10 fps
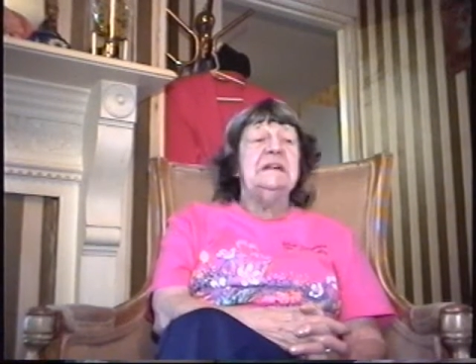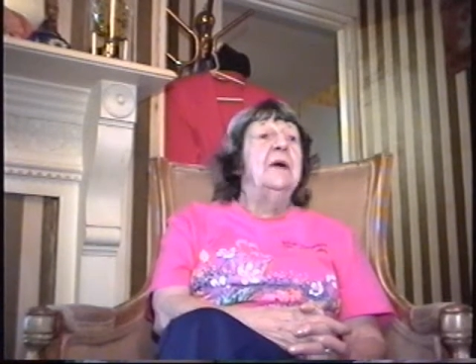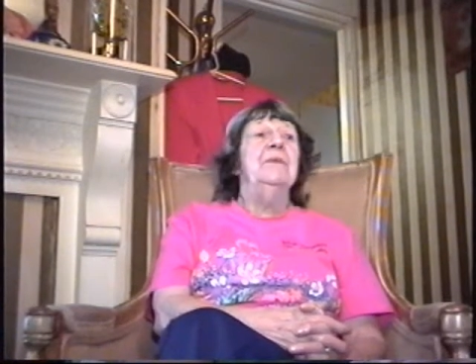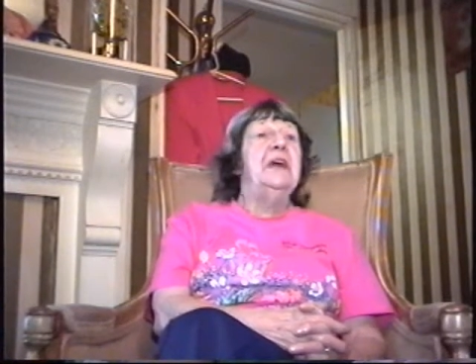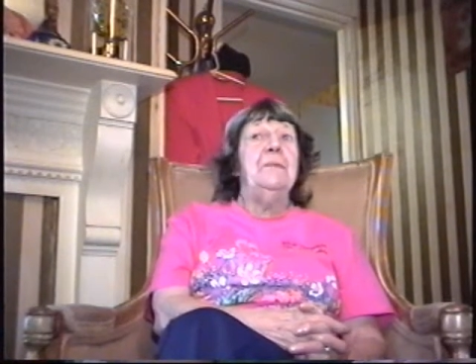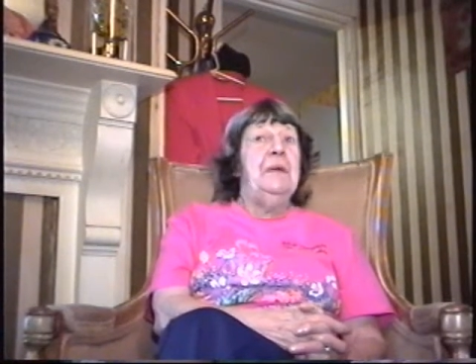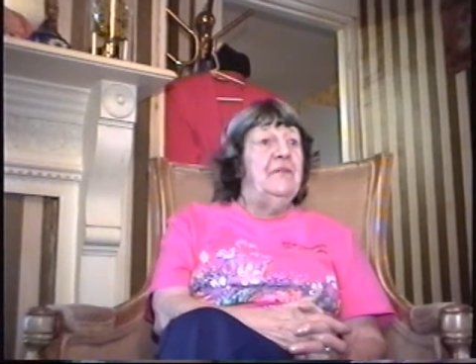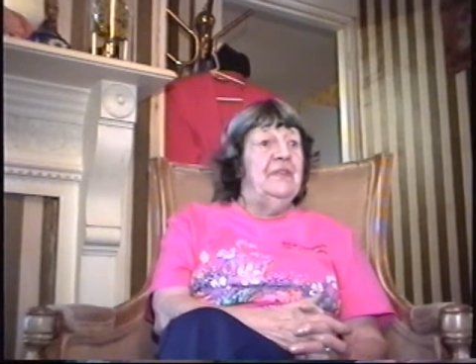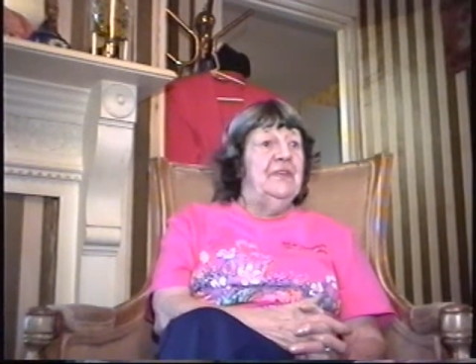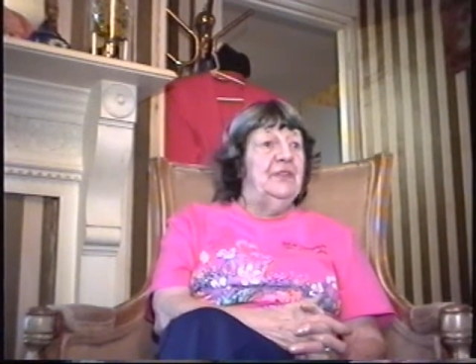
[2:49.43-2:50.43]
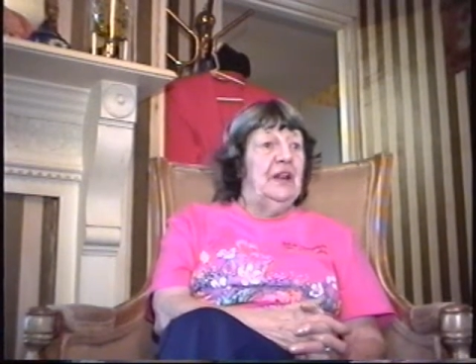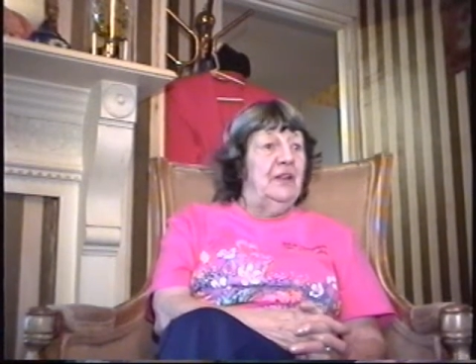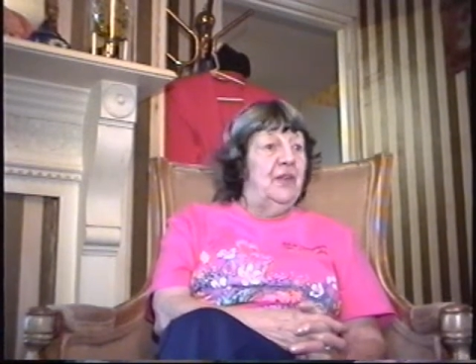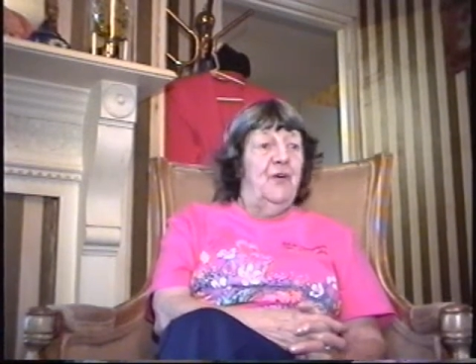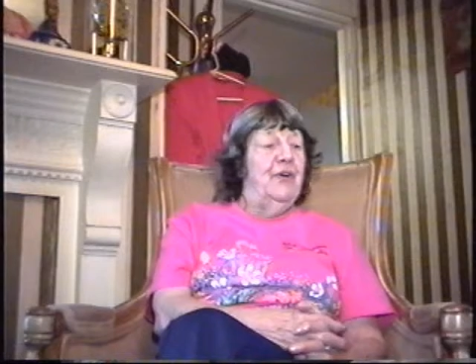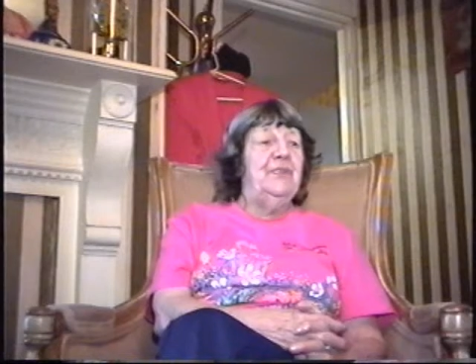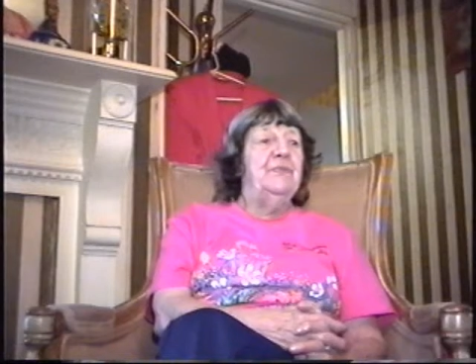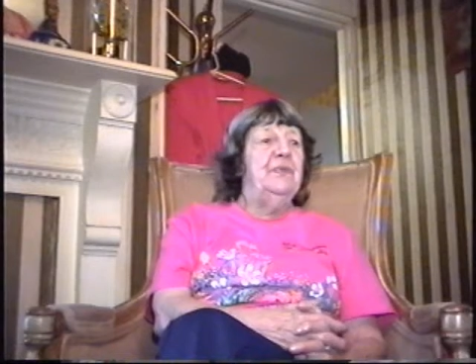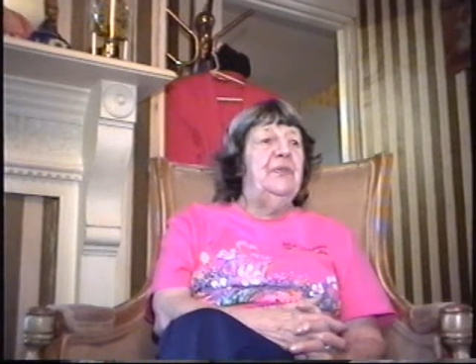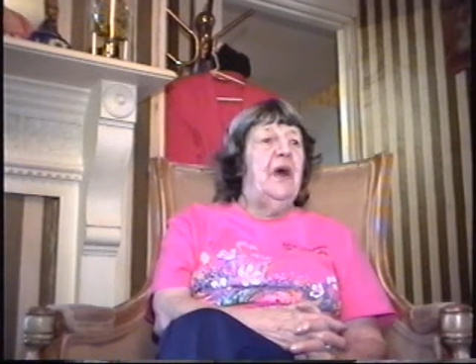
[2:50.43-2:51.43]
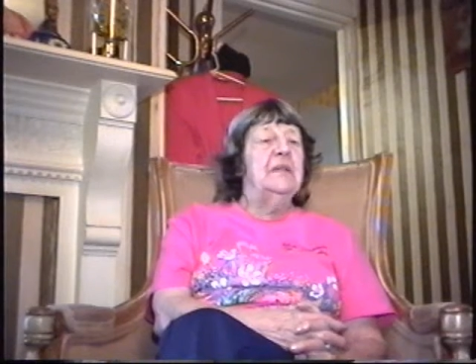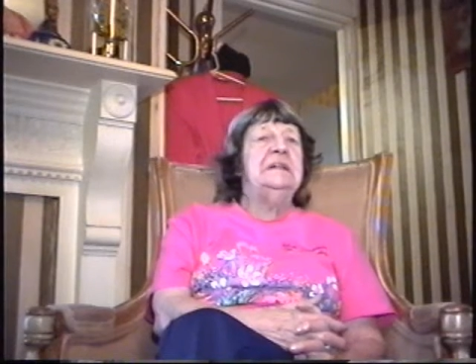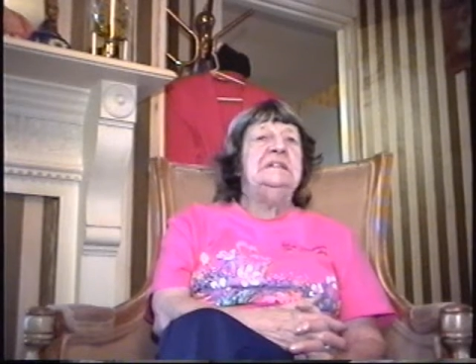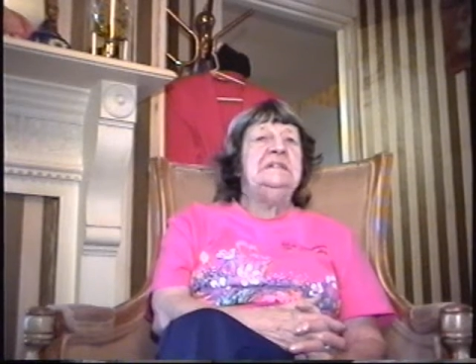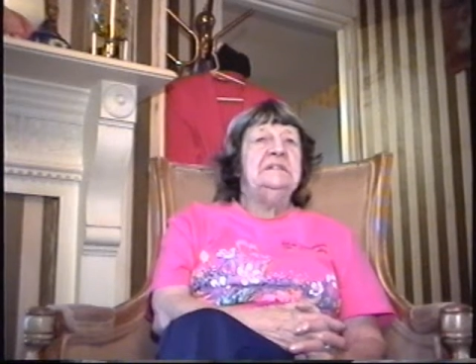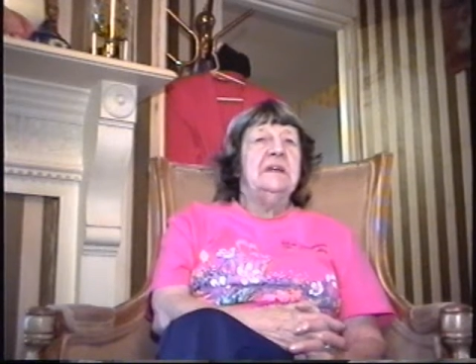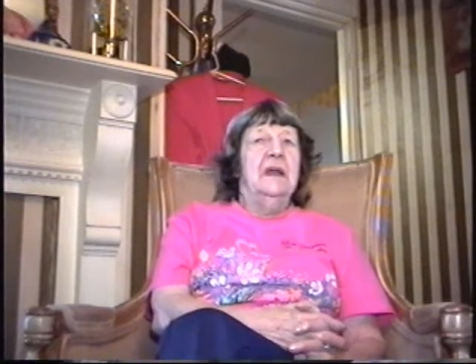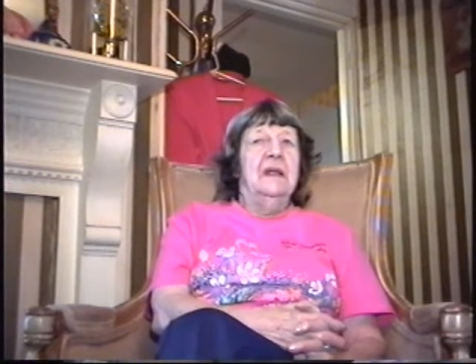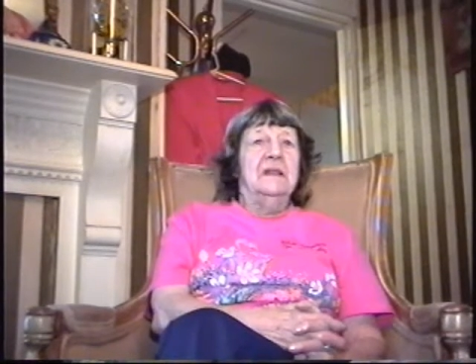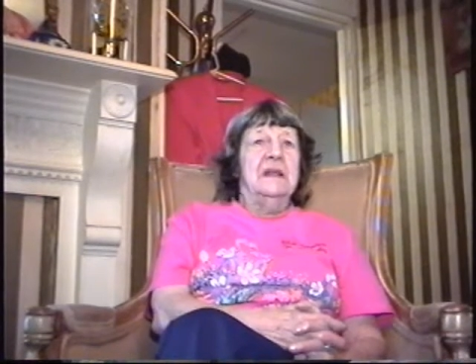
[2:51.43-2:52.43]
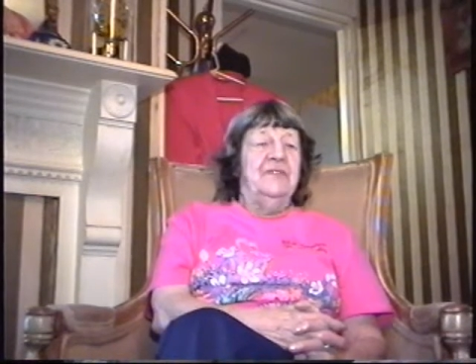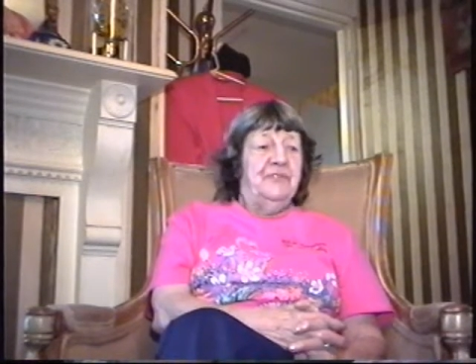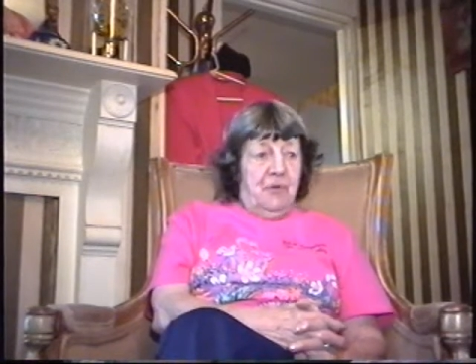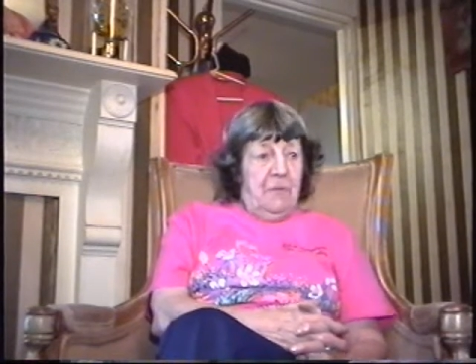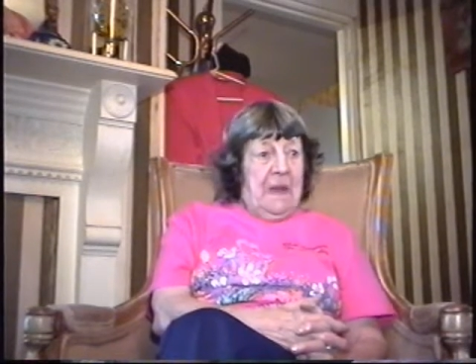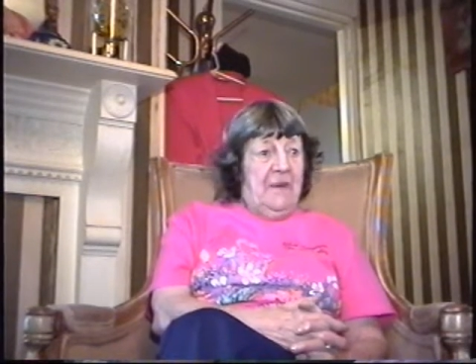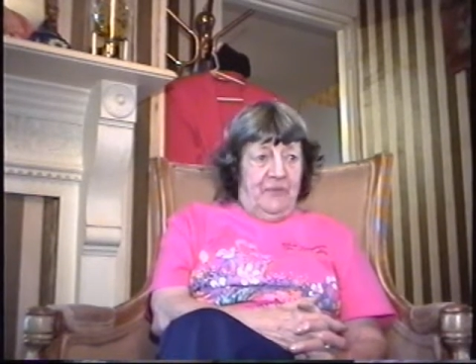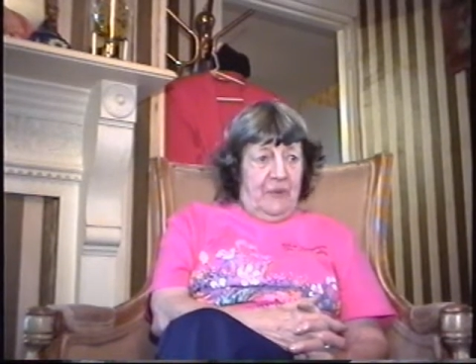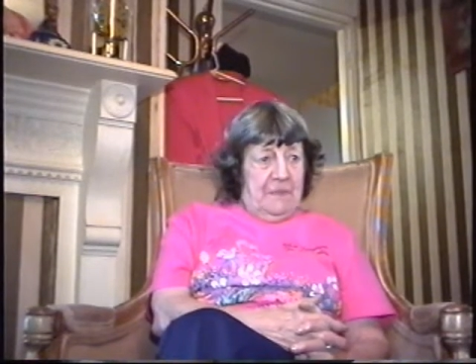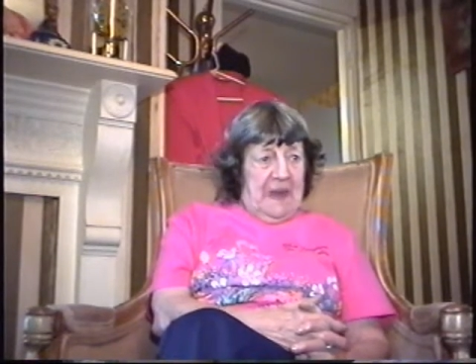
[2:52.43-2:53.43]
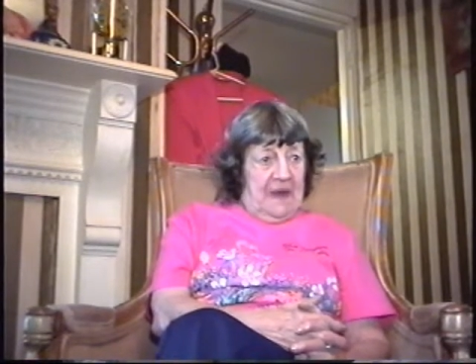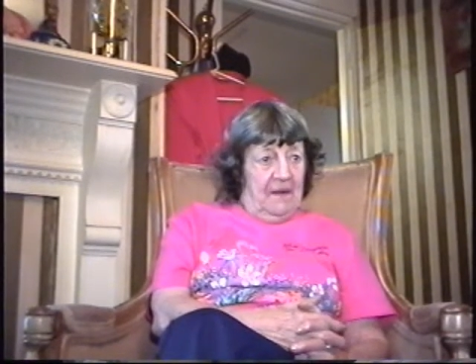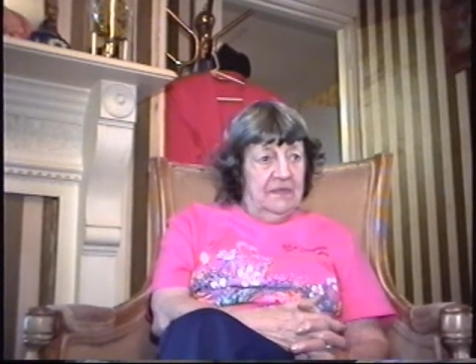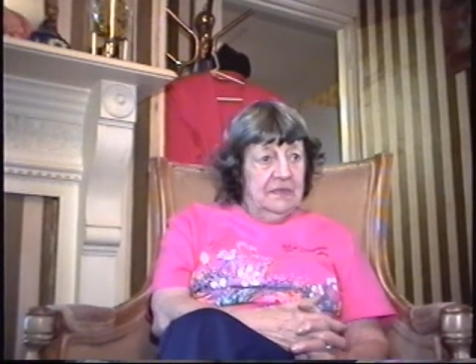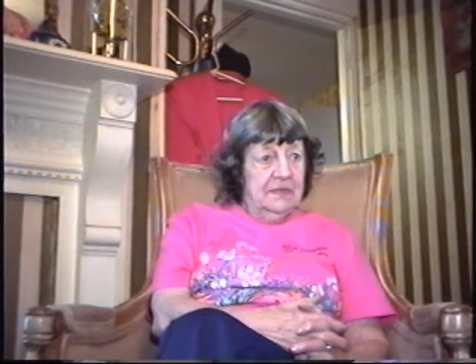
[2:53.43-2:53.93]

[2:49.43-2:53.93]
And we kept hearing this little noise, and we thought, it's too big for a bear.